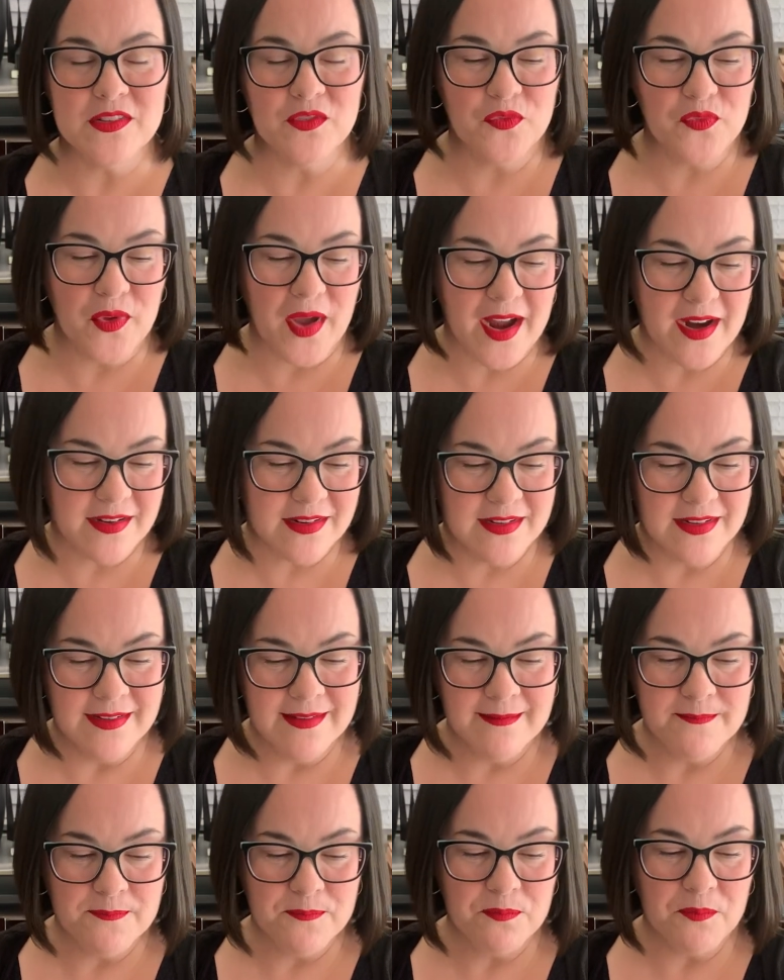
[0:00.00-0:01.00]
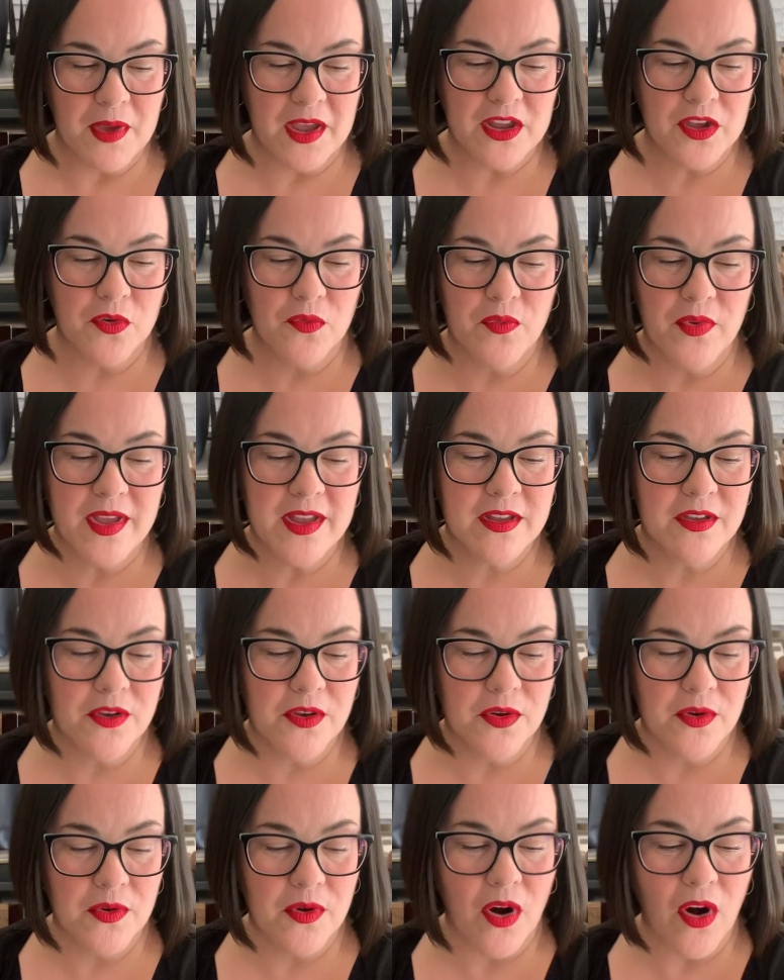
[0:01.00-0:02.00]
In fact, my
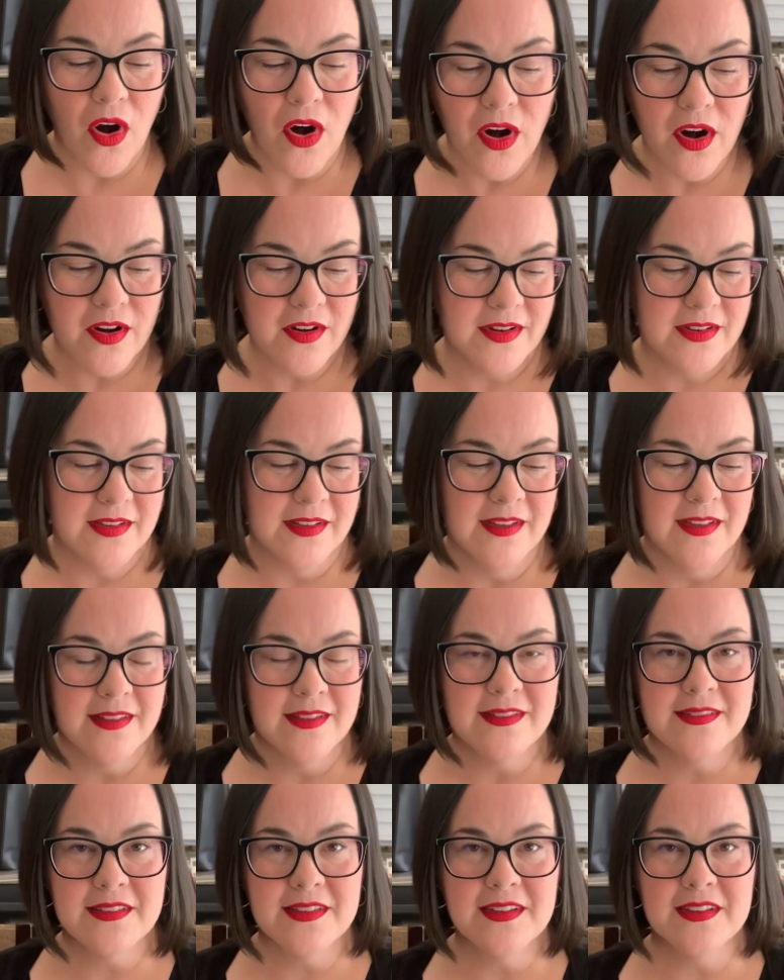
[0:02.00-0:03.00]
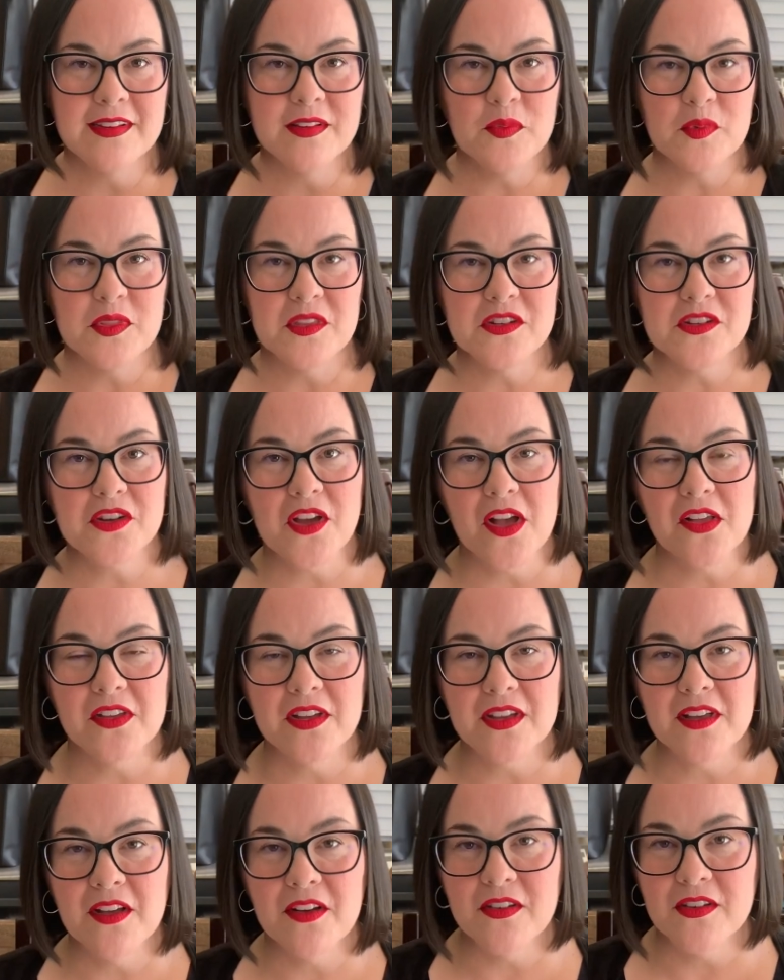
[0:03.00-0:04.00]
Kaweco art is inked with a
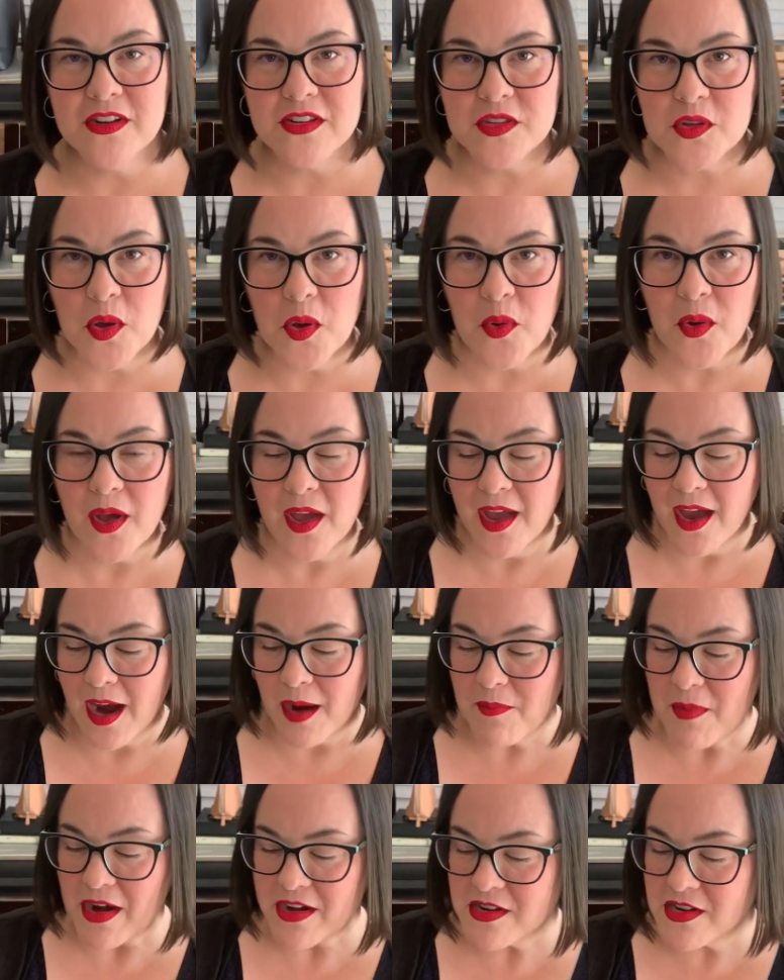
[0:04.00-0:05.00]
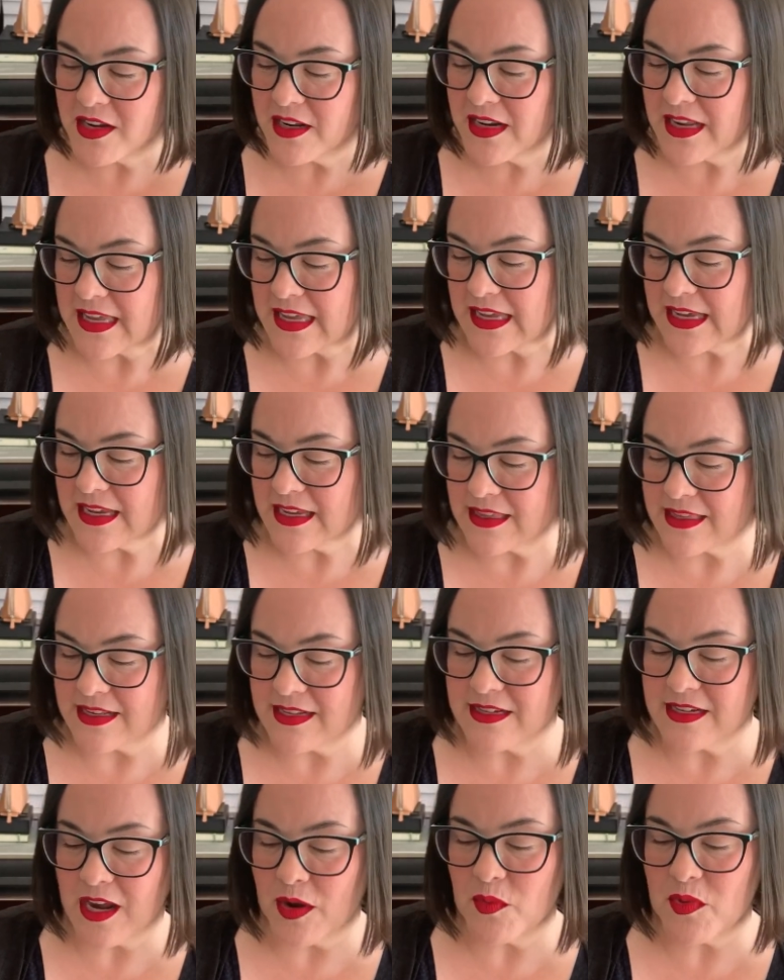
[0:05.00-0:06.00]
chocolate color. So I'm actually gonna ink it
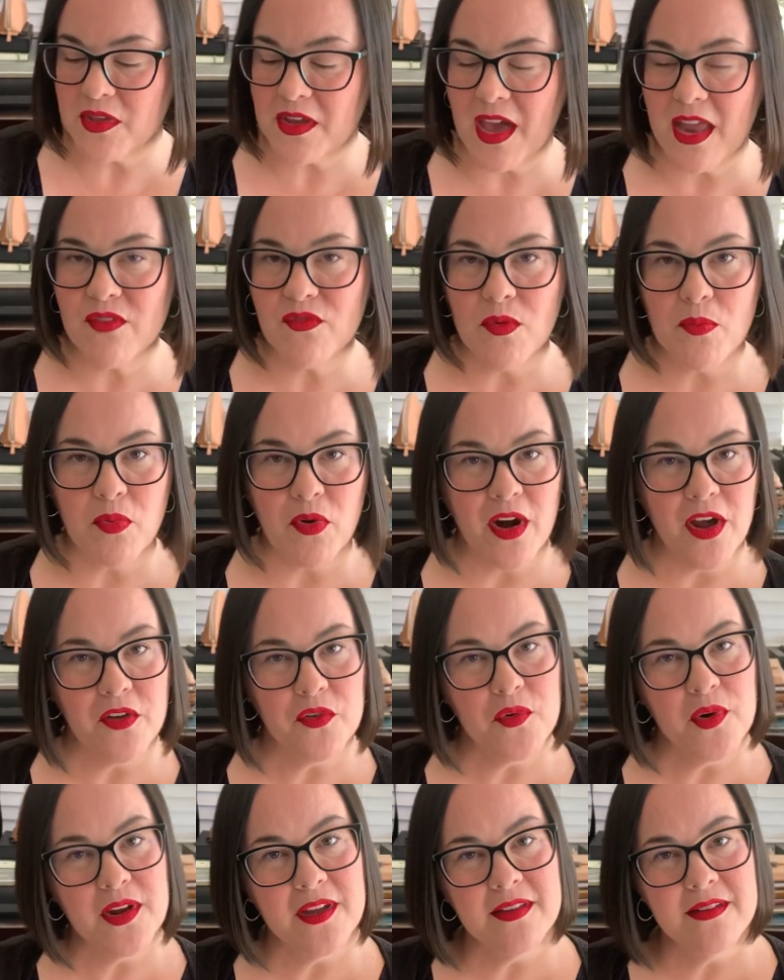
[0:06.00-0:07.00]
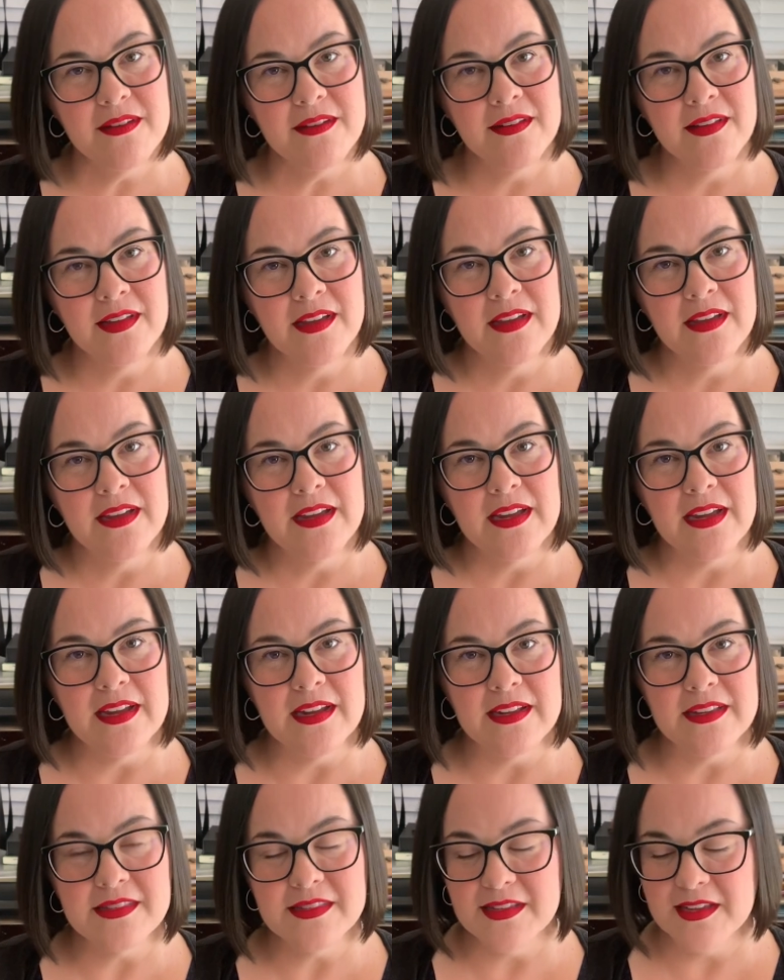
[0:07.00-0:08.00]
this time with kind of a brown red
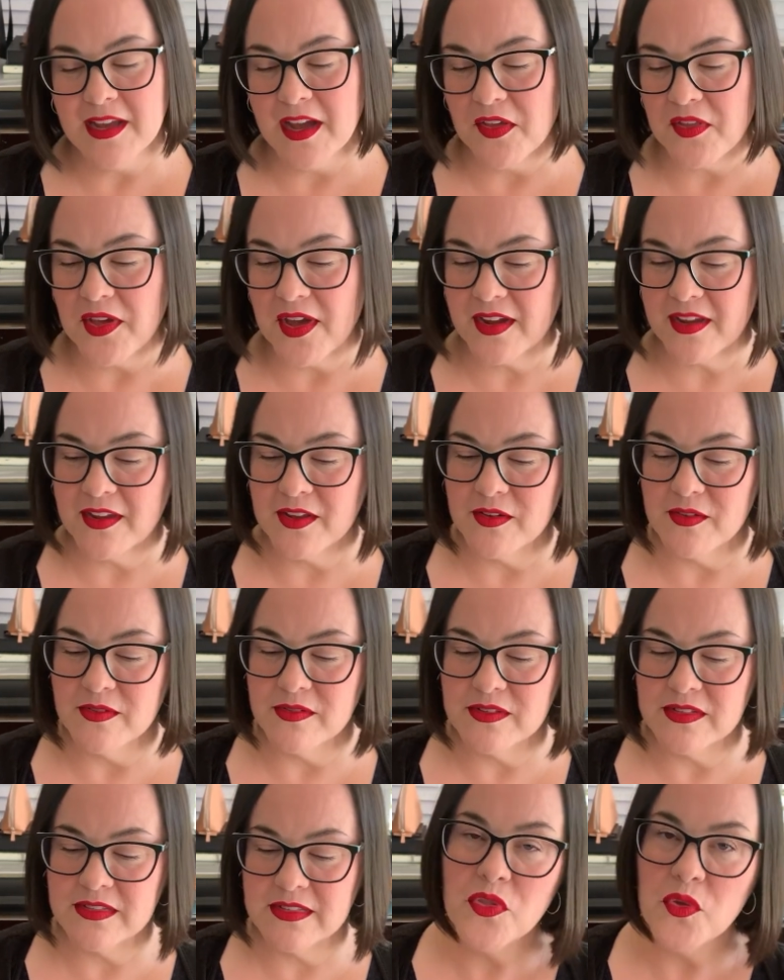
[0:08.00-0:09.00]
and see how that goes.